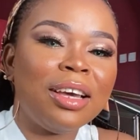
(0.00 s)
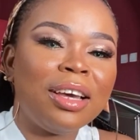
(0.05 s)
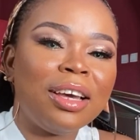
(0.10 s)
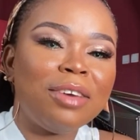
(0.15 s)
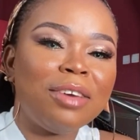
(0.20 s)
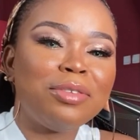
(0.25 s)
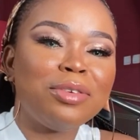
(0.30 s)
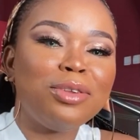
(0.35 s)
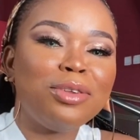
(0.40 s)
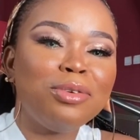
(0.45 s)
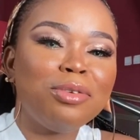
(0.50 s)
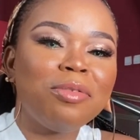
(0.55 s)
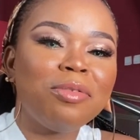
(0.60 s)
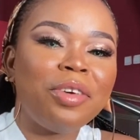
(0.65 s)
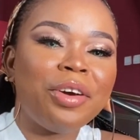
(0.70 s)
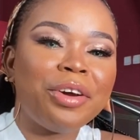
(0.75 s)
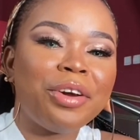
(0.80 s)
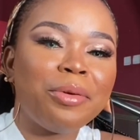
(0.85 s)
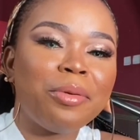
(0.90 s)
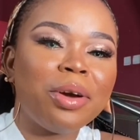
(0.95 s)
If you look
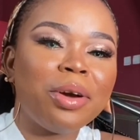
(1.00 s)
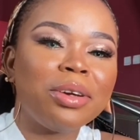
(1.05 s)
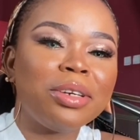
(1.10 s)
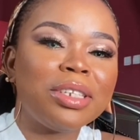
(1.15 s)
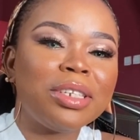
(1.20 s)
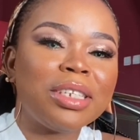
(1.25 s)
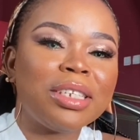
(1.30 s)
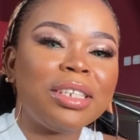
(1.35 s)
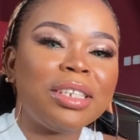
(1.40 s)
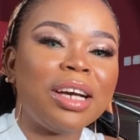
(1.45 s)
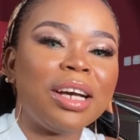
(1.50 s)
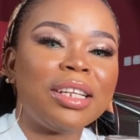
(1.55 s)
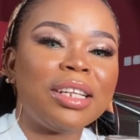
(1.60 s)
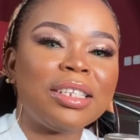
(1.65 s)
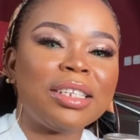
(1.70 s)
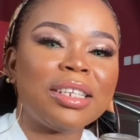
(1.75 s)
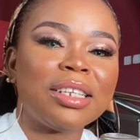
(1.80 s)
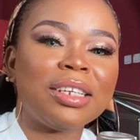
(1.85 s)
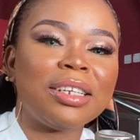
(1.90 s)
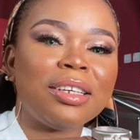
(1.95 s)
very well, you see that.
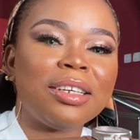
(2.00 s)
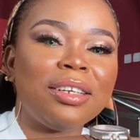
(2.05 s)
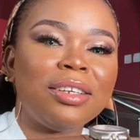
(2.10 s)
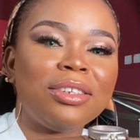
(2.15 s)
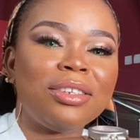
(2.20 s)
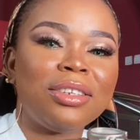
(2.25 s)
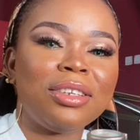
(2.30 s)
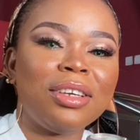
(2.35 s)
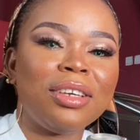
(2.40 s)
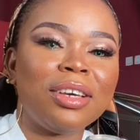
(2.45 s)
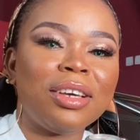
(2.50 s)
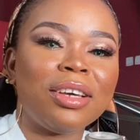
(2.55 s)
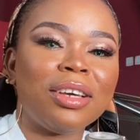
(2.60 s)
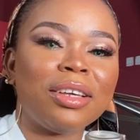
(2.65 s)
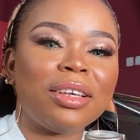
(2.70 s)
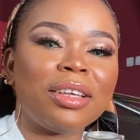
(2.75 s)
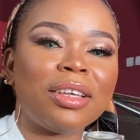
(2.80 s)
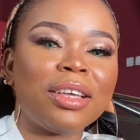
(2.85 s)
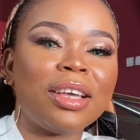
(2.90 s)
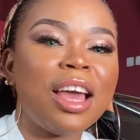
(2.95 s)
You see here,
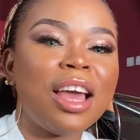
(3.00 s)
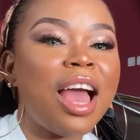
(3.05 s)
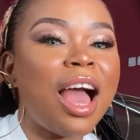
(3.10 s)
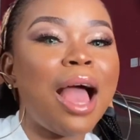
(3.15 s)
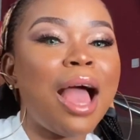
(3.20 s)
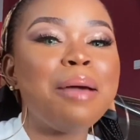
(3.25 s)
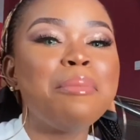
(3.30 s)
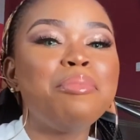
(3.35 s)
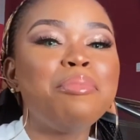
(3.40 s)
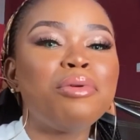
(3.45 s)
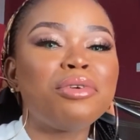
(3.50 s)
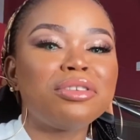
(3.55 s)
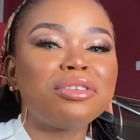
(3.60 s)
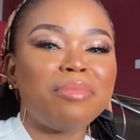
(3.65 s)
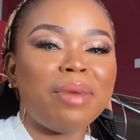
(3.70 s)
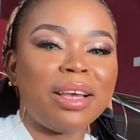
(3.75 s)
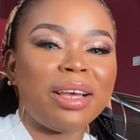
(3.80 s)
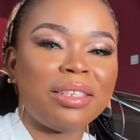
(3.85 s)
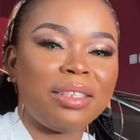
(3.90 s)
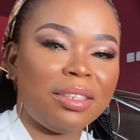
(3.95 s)
I burned
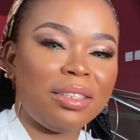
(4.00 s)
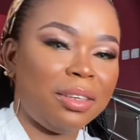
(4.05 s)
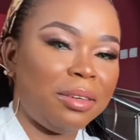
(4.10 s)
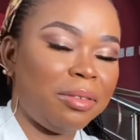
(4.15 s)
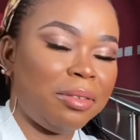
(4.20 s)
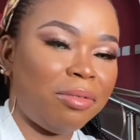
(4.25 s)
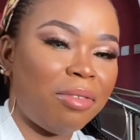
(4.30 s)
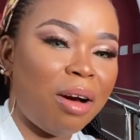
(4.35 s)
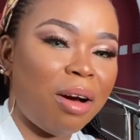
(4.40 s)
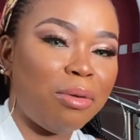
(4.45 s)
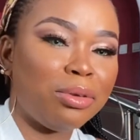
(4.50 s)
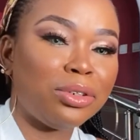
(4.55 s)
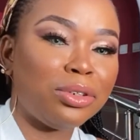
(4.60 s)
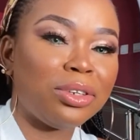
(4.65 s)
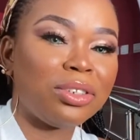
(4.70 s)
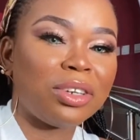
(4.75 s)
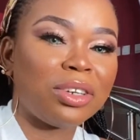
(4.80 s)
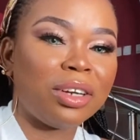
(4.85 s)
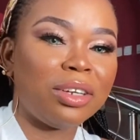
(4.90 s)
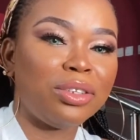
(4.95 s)
myself. I was
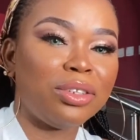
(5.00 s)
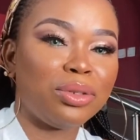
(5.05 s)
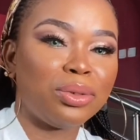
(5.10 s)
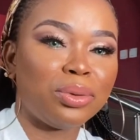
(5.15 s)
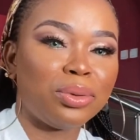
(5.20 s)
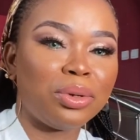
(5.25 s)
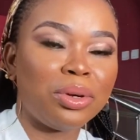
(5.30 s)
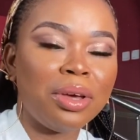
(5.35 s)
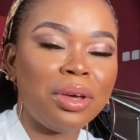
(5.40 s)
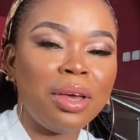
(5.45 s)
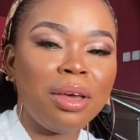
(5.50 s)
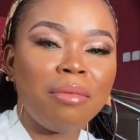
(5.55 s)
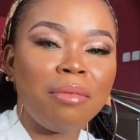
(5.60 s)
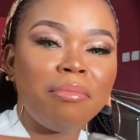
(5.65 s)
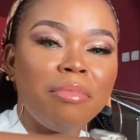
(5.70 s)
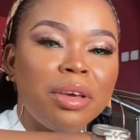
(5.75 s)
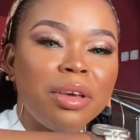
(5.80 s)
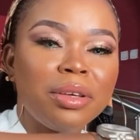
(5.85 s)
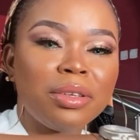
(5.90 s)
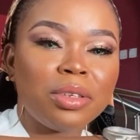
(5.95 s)
just trying to
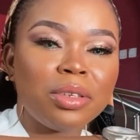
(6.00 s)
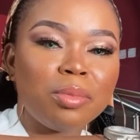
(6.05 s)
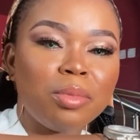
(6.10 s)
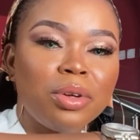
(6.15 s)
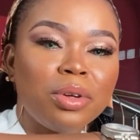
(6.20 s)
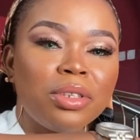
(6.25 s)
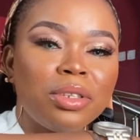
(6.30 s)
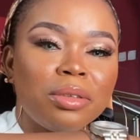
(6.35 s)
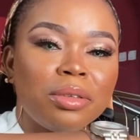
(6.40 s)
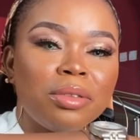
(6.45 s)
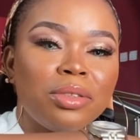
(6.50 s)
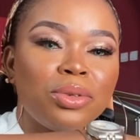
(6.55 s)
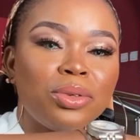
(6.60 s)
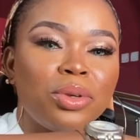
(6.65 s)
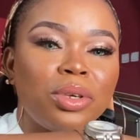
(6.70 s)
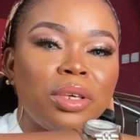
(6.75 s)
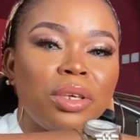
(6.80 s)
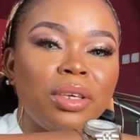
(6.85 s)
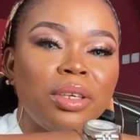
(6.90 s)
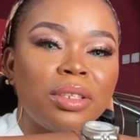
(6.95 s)
make small thing to
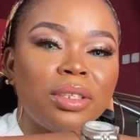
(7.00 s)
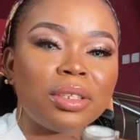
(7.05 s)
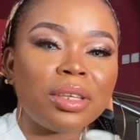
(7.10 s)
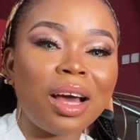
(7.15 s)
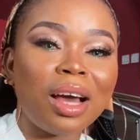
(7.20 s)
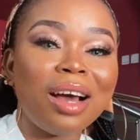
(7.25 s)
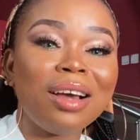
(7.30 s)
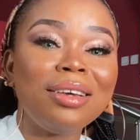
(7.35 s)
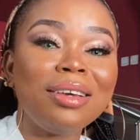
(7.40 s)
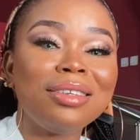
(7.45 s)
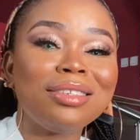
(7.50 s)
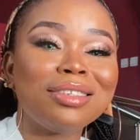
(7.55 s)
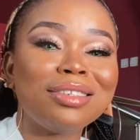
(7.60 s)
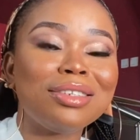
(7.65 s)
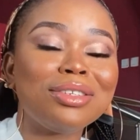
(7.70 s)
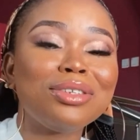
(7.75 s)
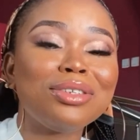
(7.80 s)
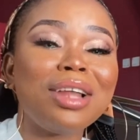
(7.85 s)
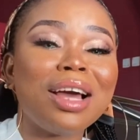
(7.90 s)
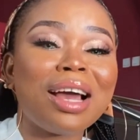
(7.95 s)
eat.
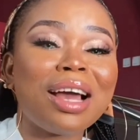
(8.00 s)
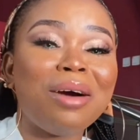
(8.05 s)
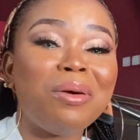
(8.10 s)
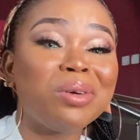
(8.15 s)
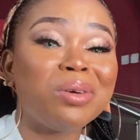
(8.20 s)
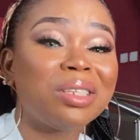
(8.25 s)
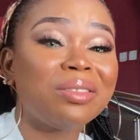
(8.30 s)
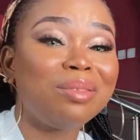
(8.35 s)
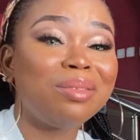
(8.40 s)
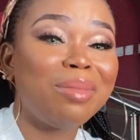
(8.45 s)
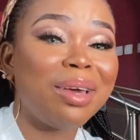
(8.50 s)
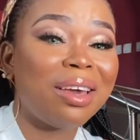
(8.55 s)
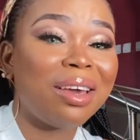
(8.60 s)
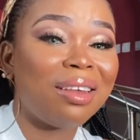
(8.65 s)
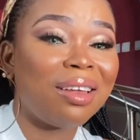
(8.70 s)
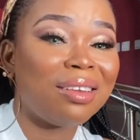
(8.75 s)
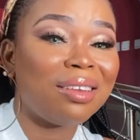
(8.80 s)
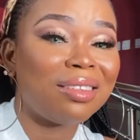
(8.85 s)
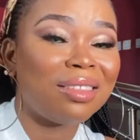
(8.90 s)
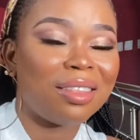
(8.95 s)
It's not like I wasn't making
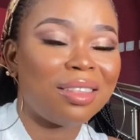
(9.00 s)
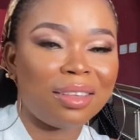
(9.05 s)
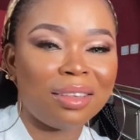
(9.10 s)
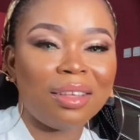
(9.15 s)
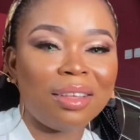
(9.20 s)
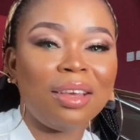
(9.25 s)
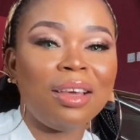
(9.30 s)
anything.